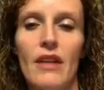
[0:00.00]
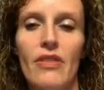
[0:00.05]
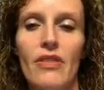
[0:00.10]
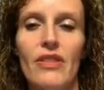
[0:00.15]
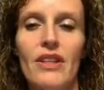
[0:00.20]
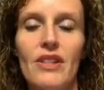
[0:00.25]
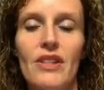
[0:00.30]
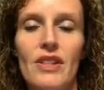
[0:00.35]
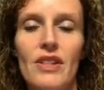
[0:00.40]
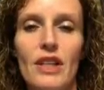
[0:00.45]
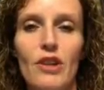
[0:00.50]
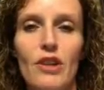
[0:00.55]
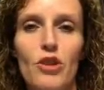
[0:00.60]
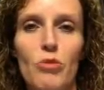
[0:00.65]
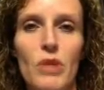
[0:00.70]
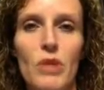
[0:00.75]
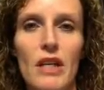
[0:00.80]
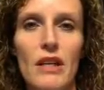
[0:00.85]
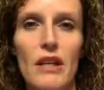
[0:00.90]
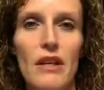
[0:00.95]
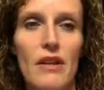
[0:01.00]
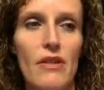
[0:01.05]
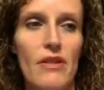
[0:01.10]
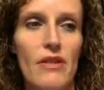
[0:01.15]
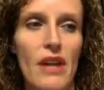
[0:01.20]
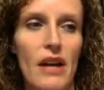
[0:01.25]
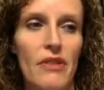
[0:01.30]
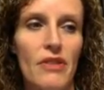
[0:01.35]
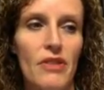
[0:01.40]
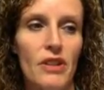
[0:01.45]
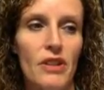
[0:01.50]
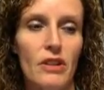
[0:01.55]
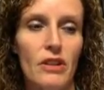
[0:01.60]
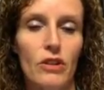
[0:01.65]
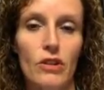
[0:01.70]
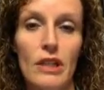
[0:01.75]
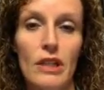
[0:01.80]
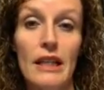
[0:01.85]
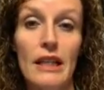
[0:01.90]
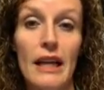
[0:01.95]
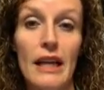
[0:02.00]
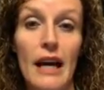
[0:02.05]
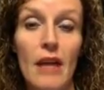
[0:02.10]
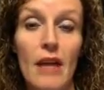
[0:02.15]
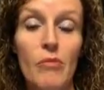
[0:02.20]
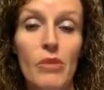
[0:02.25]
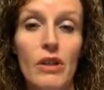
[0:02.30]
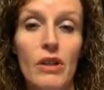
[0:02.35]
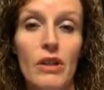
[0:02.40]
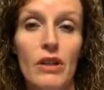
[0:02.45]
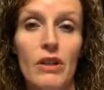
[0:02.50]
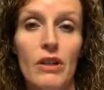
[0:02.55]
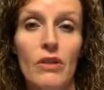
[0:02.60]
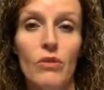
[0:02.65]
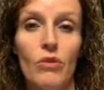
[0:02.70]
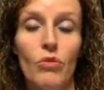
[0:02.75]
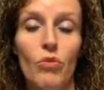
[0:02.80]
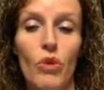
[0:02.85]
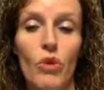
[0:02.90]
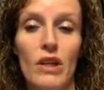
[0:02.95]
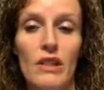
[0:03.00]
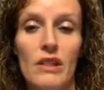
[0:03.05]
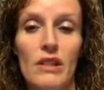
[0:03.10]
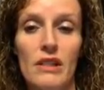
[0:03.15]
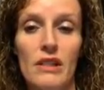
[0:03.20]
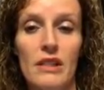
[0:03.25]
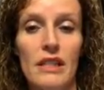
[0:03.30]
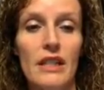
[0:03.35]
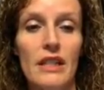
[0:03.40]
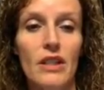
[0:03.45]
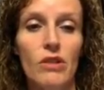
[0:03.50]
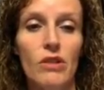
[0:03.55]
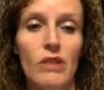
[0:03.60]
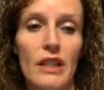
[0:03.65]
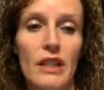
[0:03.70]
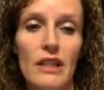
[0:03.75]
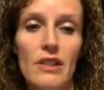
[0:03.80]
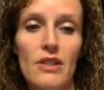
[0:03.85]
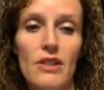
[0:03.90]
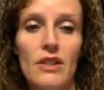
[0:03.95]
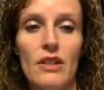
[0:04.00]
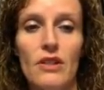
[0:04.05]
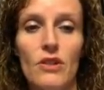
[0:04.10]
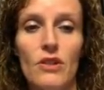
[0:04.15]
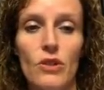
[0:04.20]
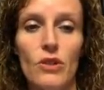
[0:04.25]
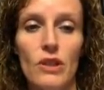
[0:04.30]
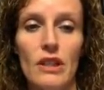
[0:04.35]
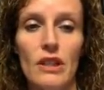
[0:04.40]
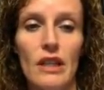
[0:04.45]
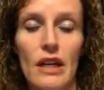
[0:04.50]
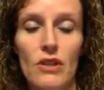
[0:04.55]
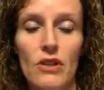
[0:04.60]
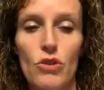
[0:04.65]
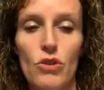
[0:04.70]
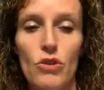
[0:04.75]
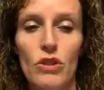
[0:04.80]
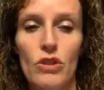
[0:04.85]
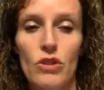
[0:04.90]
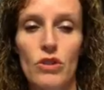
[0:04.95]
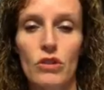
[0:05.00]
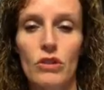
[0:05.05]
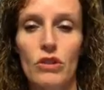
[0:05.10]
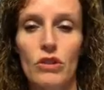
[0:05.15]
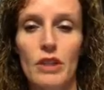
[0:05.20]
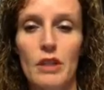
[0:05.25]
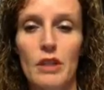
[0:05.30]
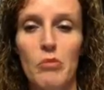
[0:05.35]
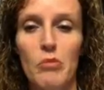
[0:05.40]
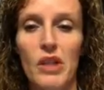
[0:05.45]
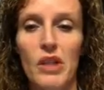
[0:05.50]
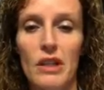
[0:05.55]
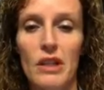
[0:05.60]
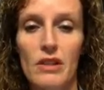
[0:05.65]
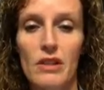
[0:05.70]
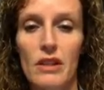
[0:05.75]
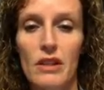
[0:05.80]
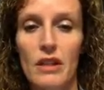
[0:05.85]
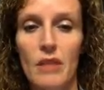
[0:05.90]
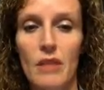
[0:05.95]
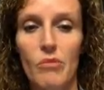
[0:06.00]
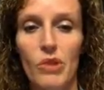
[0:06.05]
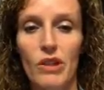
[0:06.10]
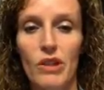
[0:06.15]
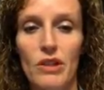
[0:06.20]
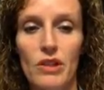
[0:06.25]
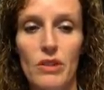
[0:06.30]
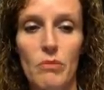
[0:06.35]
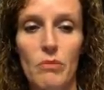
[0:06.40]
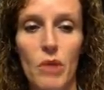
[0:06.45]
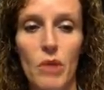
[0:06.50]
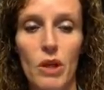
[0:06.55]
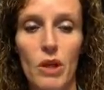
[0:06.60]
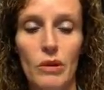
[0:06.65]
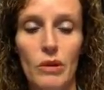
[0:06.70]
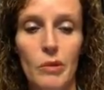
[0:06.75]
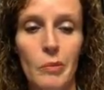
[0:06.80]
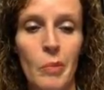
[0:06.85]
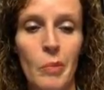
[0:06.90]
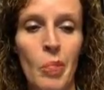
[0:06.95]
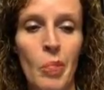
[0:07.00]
This tells me that the learning gap was decreased during the non-traditional learning because the number is smaller.